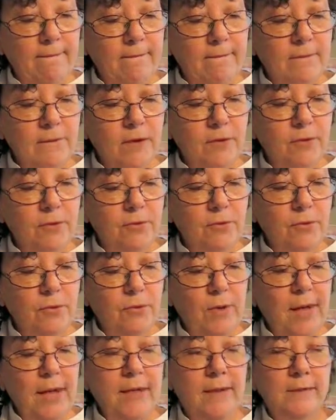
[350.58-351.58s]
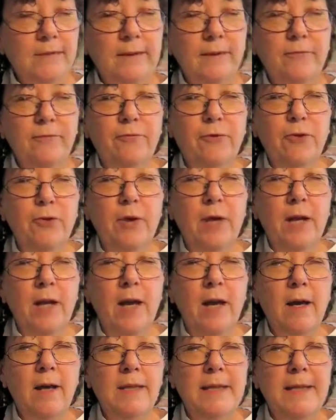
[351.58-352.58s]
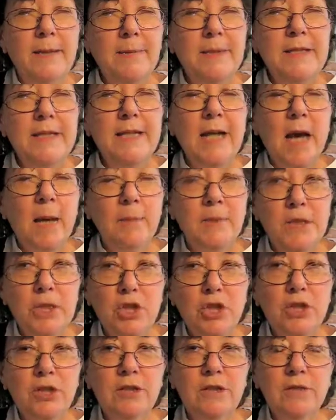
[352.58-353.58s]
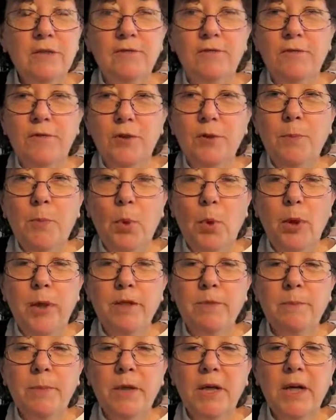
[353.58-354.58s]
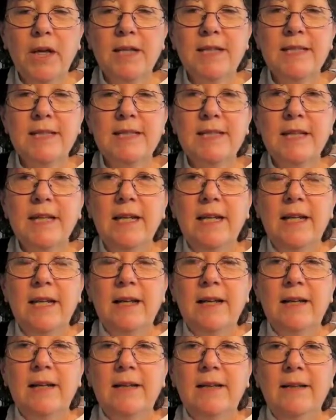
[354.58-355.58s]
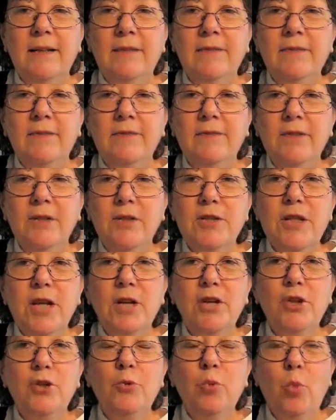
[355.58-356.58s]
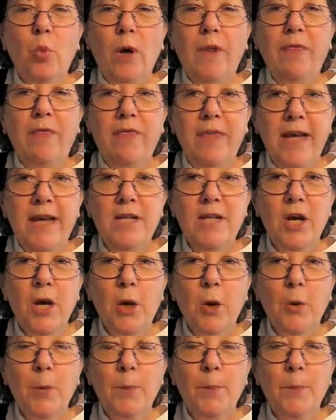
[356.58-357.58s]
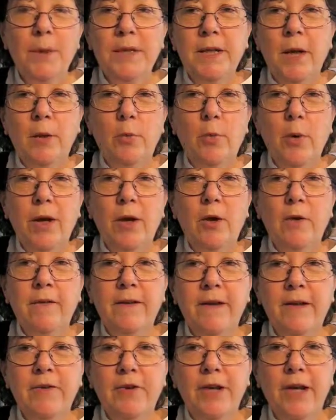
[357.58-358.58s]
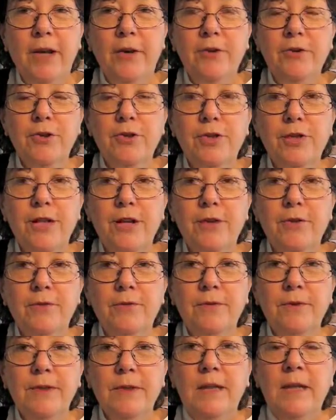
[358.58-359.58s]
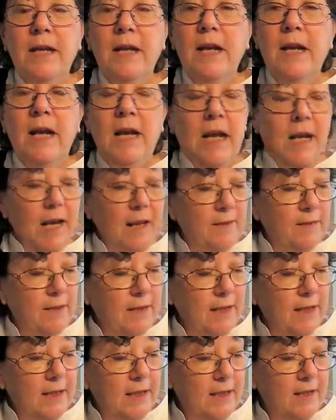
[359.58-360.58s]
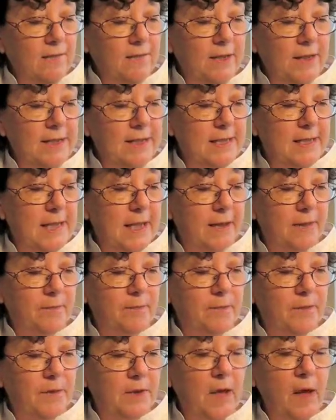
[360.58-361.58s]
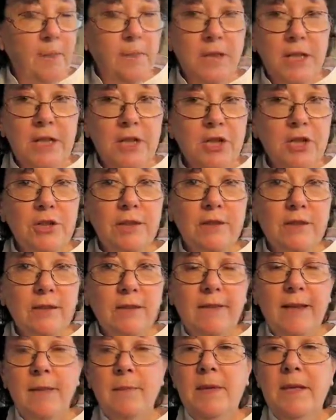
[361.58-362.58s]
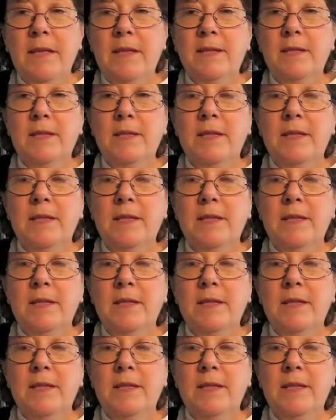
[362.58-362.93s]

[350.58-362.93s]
through a limited omniscient viewpoint, because they're telling you what they know, but not what all the other characters know. And then if it's omniscient, that means